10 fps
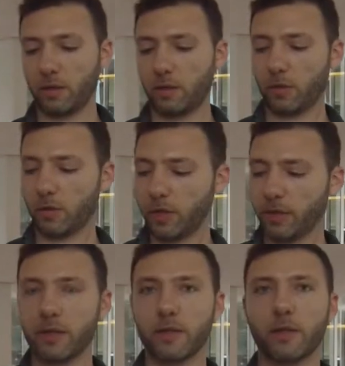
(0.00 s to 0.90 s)
It looks like
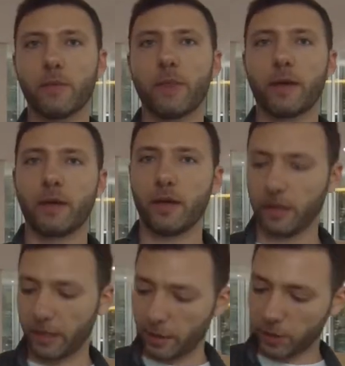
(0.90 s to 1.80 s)
this,
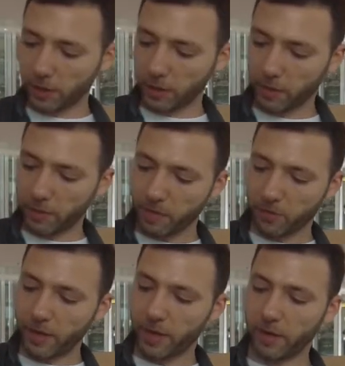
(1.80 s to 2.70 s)
and it actually
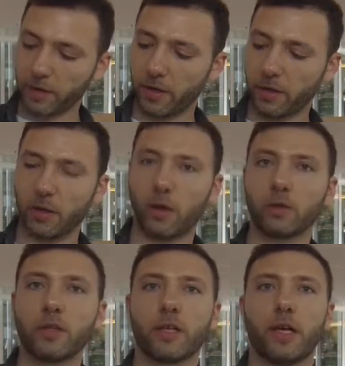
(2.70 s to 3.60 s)
clips right here
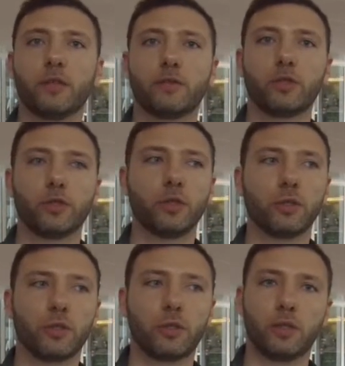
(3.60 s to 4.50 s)
on the side of the shirt.
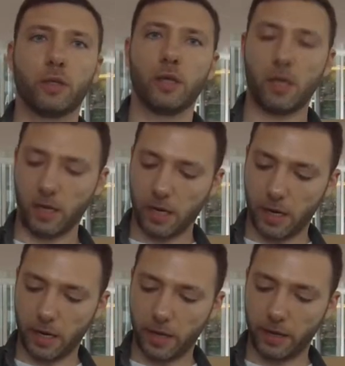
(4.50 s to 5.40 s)

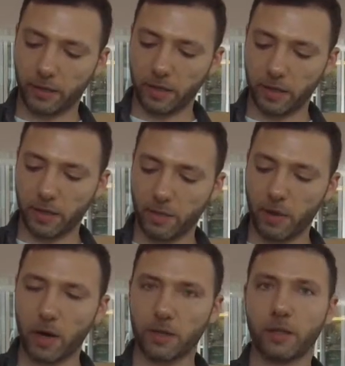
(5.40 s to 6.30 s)
And this is the
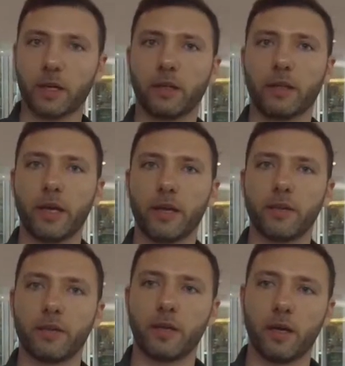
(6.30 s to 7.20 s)
box that
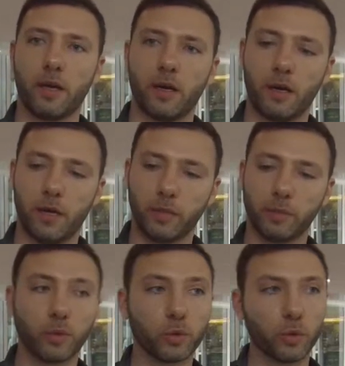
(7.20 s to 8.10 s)
contains the
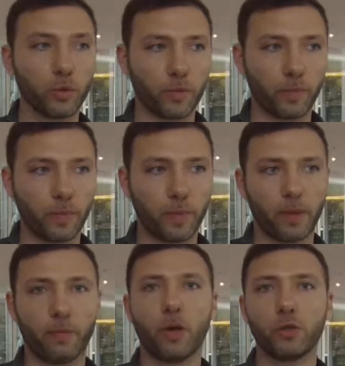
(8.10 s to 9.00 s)
Bluetooth
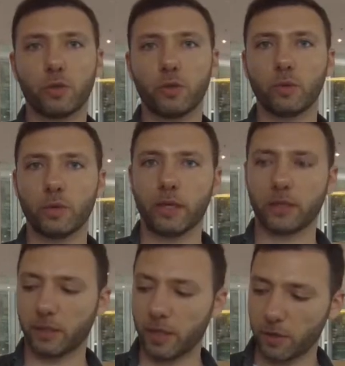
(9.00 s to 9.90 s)
module
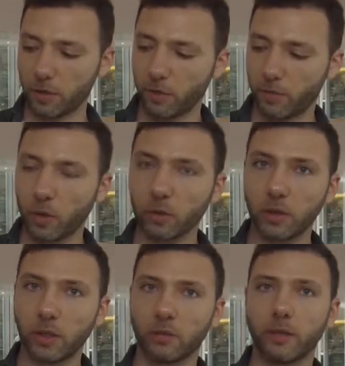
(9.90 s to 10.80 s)
that connects to the phone
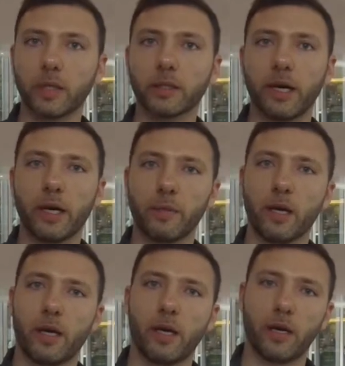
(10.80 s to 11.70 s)
in real time.
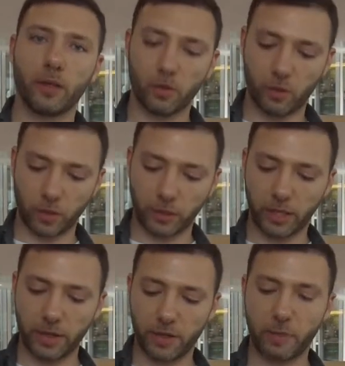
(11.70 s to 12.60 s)
It also
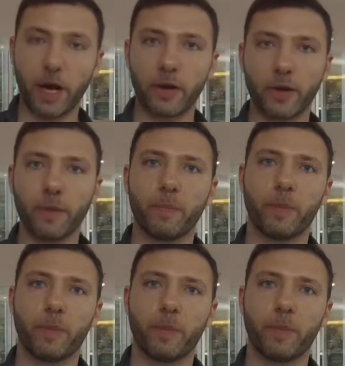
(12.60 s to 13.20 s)
contains the battery,